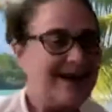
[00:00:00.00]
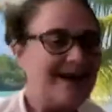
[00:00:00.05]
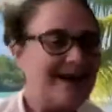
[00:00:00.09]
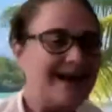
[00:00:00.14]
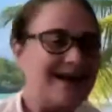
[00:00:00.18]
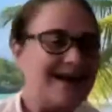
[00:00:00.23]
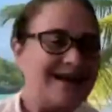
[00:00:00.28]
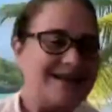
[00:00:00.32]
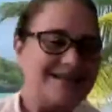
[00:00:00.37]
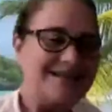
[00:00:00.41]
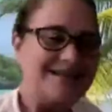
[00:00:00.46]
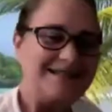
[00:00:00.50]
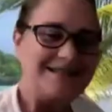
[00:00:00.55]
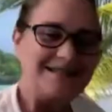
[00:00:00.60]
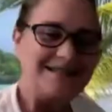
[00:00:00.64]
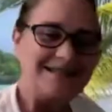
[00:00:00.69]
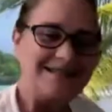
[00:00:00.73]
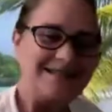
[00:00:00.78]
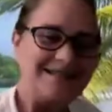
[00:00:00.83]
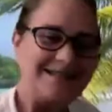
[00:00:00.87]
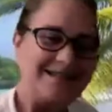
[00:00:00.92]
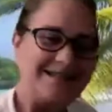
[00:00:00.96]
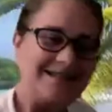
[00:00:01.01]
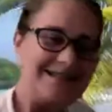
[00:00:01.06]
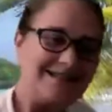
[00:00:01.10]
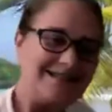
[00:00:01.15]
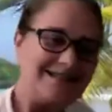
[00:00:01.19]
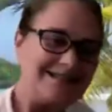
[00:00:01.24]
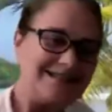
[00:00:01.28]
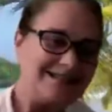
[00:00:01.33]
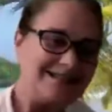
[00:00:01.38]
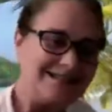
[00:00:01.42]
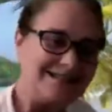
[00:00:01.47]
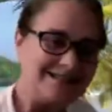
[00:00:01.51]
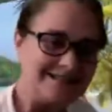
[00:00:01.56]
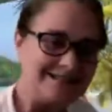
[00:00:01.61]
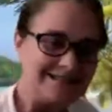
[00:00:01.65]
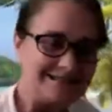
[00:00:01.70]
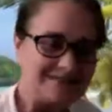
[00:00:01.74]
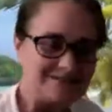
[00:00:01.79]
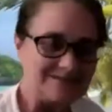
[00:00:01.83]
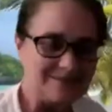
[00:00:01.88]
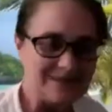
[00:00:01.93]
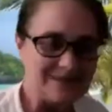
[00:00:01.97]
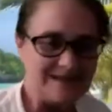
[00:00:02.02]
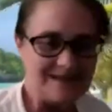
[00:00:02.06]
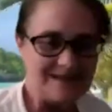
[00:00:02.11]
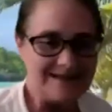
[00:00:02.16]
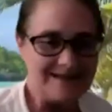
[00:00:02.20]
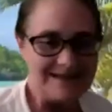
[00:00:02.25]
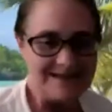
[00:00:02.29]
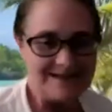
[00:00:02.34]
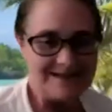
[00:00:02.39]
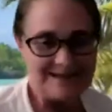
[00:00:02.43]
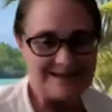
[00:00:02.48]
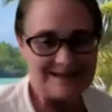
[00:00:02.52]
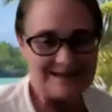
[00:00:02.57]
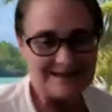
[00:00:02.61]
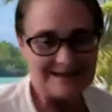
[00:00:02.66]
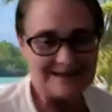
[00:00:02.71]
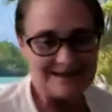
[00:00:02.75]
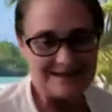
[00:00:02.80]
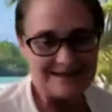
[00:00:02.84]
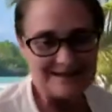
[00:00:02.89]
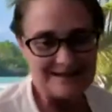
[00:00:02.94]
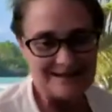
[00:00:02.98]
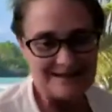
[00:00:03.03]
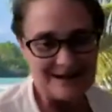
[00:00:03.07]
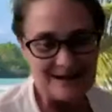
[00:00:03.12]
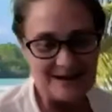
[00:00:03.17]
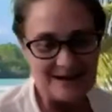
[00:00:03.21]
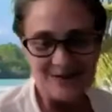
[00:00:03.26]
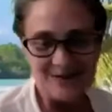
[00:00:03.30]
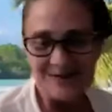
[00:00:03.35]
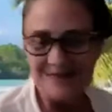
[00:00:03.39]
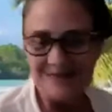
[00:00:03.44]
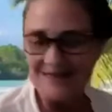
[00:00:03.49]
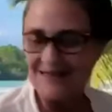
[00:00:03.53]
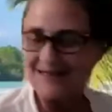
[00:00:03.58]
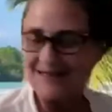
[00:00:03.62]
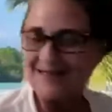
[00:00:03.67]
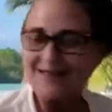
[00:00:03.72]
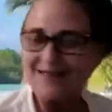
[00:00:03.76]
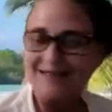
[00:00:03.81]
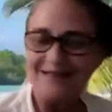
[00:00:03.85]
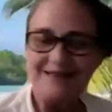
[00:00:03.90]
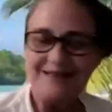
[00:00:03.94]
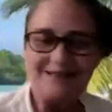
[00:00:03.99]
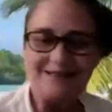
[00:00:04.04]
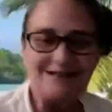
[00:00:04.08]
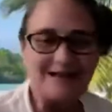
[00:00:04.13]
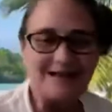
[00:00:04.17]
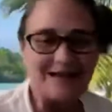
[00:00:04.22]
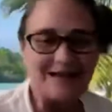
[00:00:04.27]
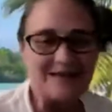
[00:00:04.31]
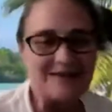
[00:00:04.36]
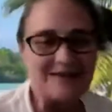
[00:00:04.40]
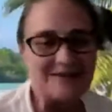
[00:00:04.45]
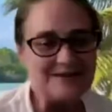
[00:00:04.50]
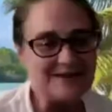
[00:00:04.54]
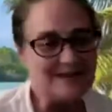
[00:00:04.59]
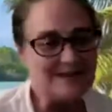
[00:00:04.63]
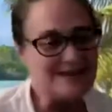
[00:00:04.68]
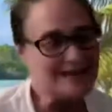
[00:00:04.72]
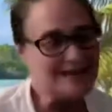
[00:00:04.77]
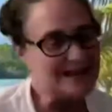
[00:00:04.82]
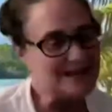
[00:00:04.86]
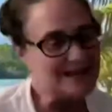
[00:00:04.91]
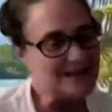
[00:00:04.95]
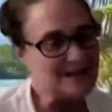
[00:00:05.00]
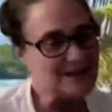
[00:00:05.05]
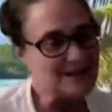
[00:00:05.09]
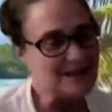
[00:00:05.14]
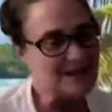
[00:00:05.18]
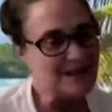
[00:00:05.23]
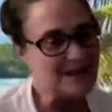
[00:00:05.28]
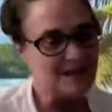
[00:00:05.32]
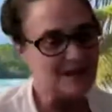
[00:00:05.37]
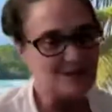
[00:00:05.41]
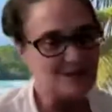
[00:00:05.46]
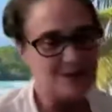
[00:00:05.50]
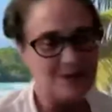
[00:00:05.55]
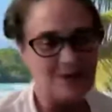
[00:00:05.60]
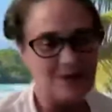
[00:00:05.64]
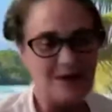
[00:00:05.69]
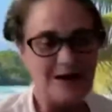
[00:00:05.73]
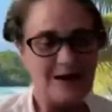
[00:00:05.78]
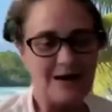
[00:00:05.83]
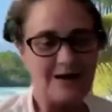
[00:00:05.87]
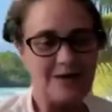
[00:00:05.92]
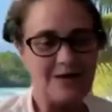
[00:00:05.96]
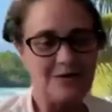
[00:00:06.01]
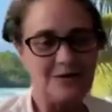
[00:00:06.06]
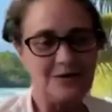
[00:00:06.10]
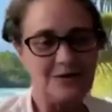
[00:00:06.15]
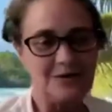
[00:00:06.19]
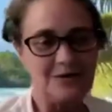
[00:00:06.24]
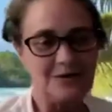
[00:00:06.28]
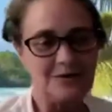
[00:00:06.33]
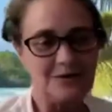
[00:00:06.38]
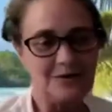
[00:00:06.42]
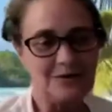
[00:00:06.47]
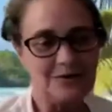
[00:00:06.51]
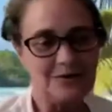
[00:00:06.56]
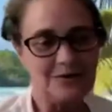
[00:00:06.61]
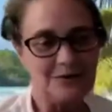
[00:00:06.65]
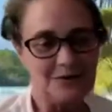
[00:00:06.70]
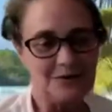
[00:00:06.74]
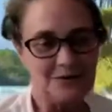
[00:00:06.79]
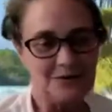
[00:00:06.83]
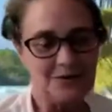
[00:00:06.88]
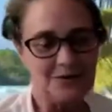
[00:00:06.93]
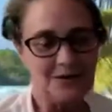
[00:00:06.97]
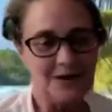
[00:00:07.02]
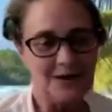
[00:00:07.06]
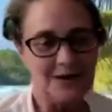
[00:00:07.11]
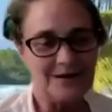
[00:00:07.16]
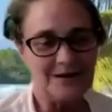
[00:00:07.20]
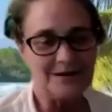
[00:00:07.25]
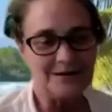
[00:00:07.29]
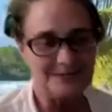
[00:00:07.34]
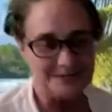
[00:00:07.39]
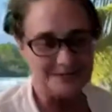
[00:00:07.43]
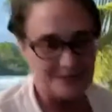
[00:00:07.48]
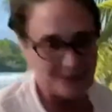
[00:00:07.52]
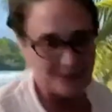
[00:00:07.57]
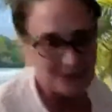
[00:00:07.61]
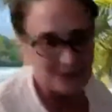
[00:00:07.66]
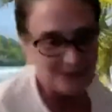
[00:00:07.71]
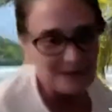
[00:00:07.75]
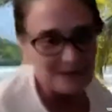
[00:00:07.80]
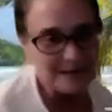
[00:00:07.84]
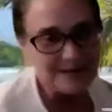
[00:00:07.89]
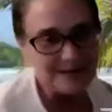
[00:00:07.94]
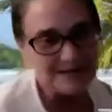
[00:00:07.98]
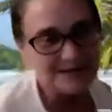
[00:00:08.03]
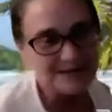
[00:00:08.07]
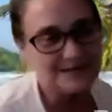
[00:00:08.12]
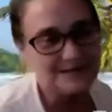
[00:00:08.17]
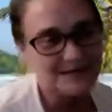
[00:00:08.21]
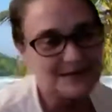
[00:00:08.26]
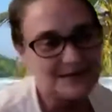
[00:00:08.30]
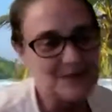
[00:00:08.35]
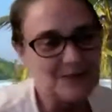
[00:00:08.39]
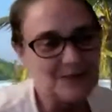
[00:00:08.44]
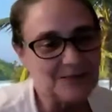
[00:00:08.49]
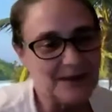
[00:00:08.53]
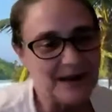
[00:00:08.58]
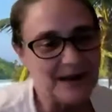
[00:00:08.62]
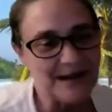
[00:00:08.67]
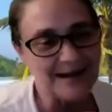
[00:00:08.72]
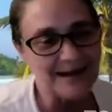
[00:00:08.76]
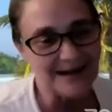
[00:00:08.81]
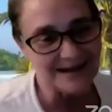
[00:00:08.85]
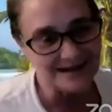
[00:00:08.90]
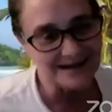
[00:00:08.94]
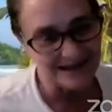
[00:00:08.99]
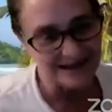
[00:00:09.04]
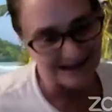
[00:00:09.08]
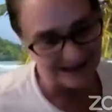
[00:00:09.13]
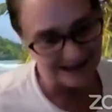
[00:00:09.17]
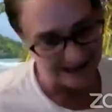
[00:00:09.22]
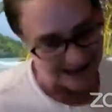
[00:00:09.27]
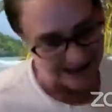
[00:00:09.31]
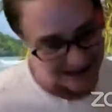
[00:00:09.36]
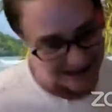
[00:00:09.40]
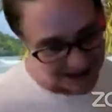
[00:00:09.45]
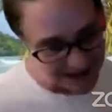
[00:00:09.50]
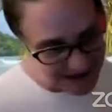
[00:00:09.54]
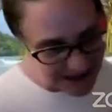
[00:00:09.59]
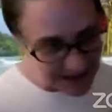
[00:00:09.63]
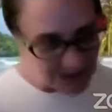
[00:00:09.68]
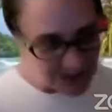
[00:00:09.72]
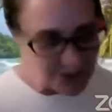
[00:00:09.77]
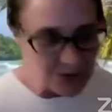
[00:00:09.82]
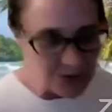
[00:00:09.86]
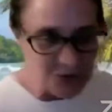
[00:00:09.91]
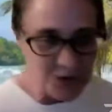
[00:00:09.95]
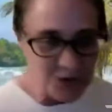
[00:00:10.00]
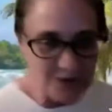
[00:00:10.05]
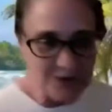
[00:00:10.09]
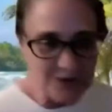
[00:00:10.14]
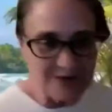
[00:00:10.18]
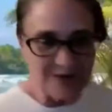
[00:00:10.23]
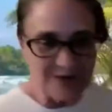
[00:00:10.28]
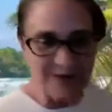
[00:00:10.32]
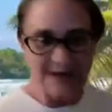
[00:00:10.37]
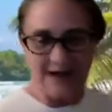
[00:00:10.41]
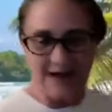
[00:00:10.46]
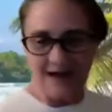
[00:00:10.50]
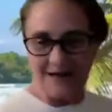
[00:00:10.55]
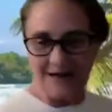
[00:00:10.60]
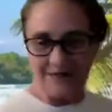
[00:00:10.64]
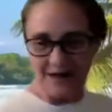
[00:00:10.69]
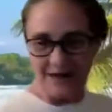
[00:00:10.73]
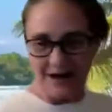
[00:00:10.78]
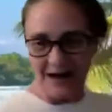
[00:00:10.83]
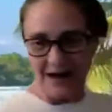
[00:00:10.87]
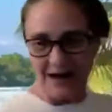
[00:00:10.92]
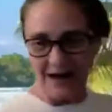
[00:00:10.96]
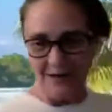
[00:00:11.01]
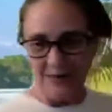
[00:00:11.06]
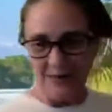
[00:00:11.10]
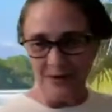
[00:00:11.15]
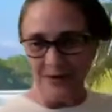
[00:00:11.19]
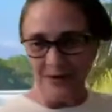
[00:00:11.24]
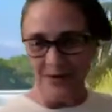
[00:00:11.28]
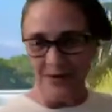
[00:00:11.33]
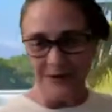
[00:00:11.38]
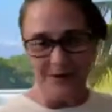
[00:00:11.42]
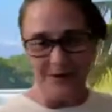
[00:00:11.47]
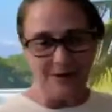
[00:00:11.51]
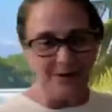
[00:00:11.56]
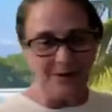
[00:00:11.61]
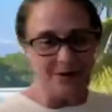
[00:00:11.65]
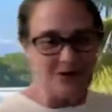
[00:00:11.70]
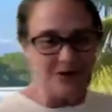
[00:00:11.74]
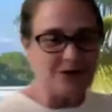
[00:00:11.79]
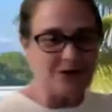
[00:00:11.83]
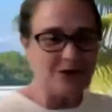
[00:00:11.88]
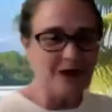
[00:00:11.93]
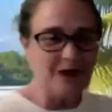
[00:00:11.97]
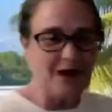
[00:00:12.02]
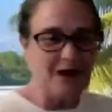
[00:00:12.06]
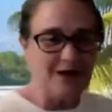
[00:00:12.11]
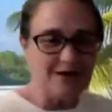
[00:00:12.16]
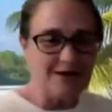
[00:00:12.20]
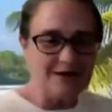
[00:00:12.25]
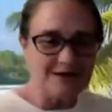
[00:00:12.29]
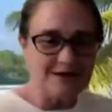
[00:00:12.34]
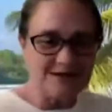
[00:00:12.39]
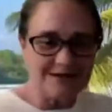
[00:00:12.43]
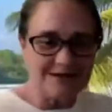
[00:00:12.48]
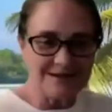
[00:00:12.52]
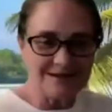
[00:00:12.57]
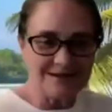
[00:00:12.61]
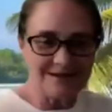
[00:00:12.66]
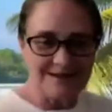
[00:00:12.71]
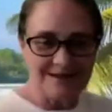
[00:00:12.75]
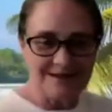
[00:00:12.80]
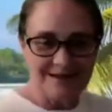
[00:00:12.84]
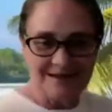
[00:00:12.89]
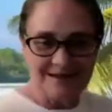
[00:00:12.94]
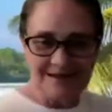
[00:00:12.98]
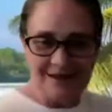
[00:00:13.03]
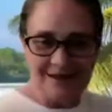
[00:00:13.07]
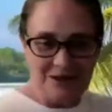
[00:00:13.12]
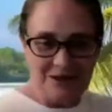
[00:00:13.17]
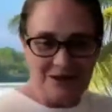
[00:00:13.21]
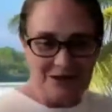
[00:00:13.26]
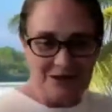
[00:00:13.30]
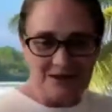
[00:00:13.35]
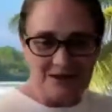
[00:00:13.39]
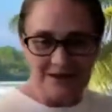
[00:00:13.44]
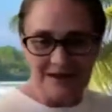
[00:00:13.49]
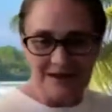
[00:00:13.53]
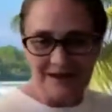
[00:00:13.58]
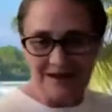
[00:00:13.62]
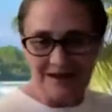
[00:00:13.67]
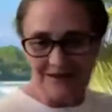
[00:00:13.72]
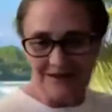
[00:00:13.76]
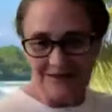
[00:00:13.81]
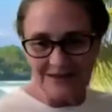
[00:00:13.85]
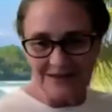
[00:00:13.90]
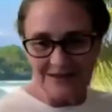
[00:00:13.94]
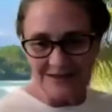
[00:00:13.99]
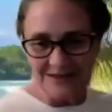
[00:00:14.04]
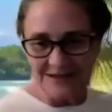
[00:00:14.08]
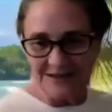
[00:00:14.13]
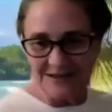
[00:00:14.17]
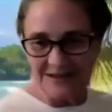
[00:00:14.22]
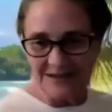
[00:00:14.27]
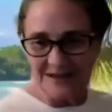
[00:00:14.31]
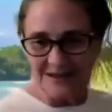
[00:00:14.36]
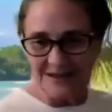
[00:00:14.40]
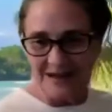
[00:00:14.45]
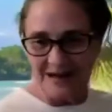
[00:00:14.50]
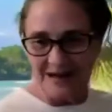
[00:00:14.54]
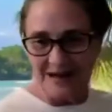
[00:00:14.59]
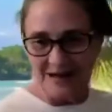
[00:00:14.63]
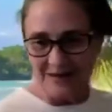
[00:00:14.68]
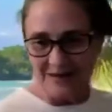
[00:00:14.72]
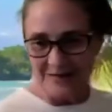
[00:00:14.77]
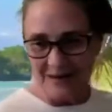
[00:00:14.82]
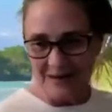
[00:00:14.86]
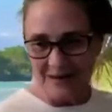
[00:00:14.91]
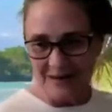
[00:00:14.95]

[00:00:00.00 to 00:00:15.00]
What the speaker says: And she said to me, I was single at the time, and she said to me, wow, do you want to, meet your mate? I said, yeah. She says, well, you have a lot of armor around your heart. You're going to have to disarm